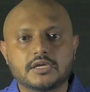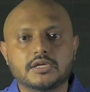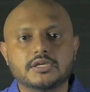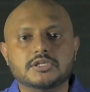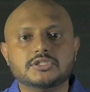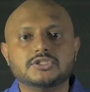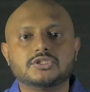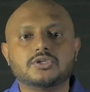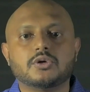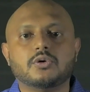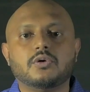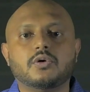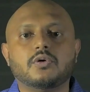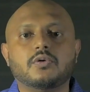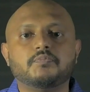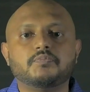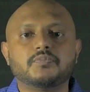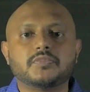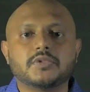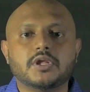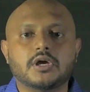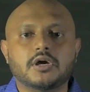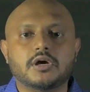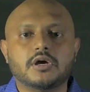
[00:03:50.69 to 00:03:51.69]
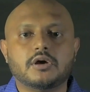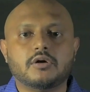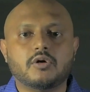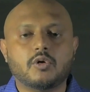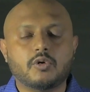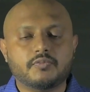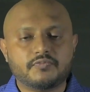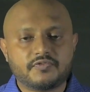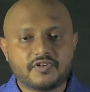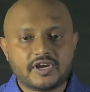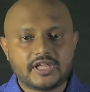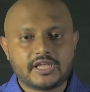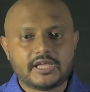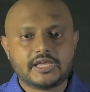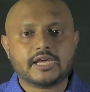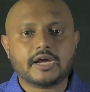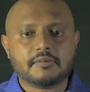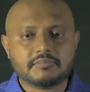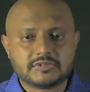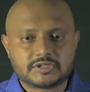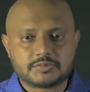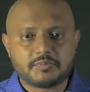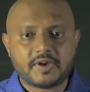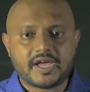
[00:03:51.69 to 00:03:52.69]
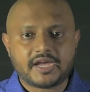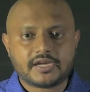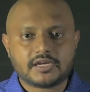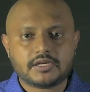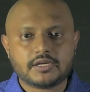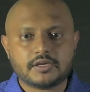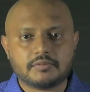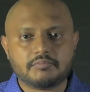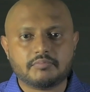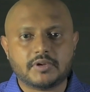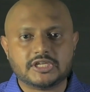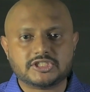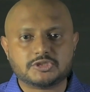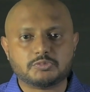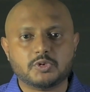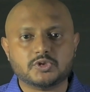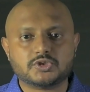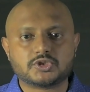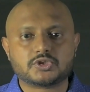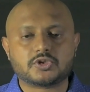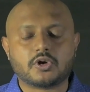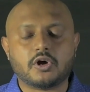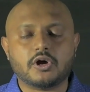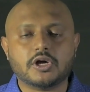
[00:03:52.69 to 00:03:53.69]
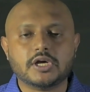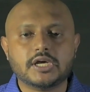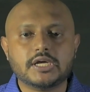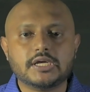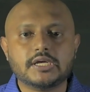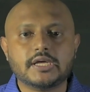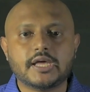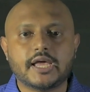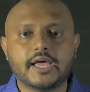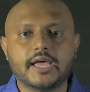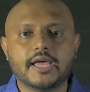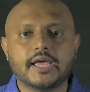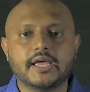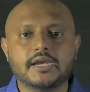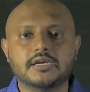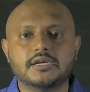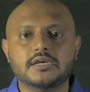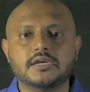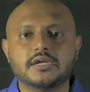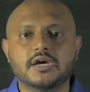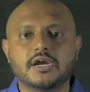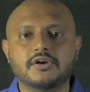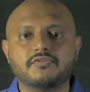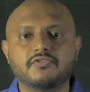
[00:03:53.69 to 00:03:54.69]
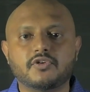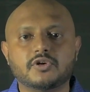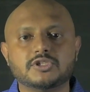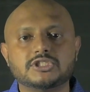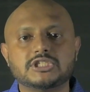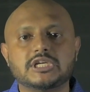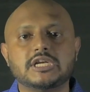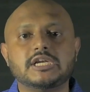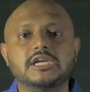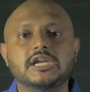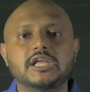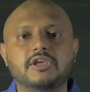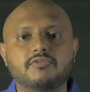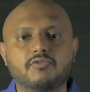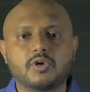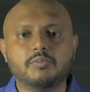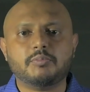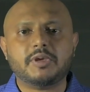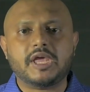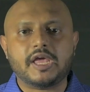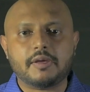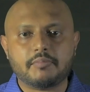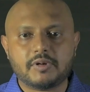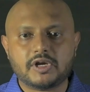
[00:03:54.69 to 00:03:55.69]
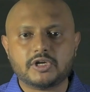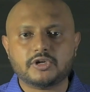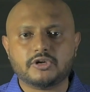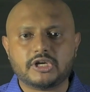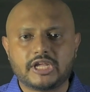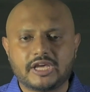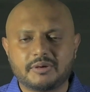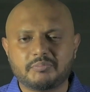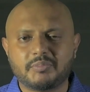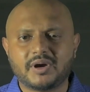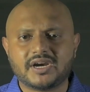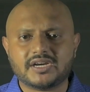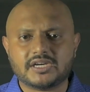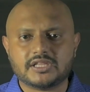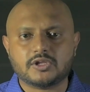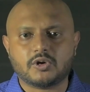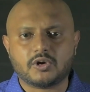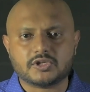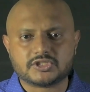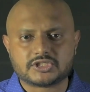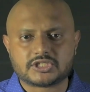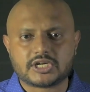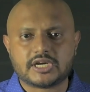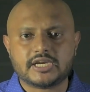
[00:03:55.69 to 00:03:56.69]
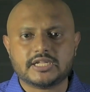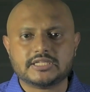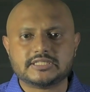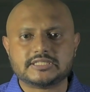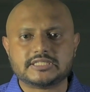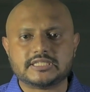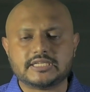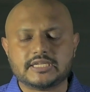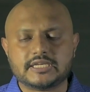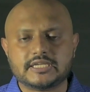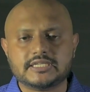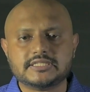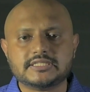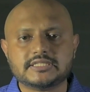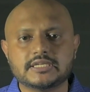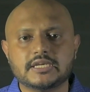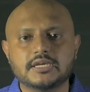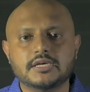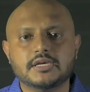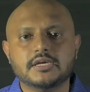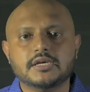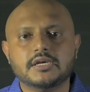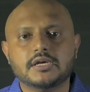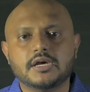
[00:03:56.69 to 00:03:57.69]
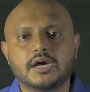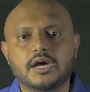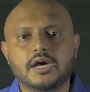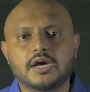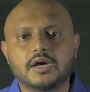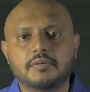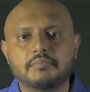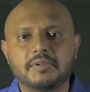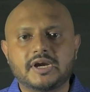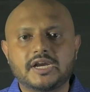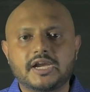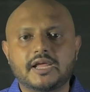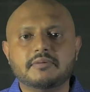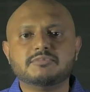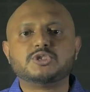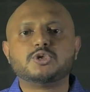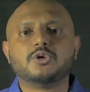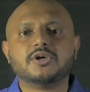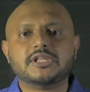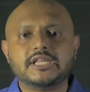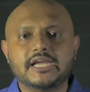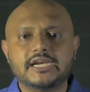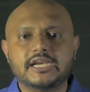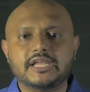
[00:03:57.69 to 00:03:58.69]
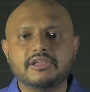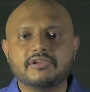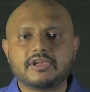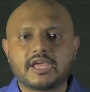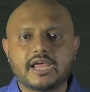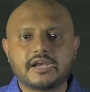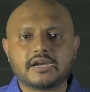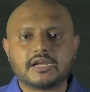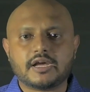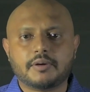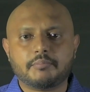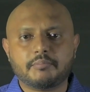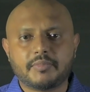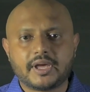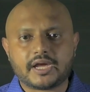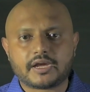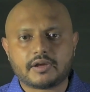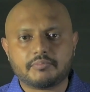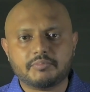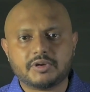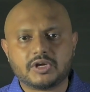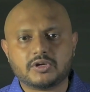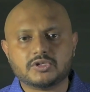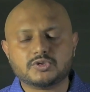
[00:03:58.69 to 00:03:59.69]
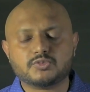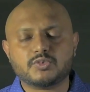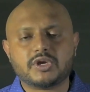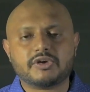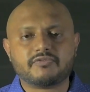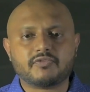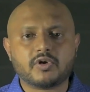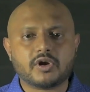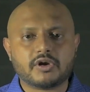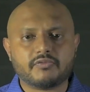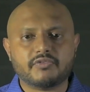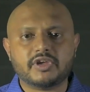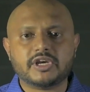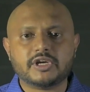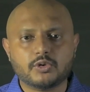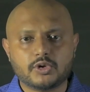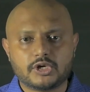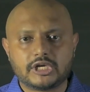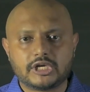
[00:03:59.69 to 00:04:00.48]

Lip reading: So hopefully he comes back much more stronger, and unfortunately he won't be able to take part in the Australian series, but I'm sure that he can come back because we have got a very good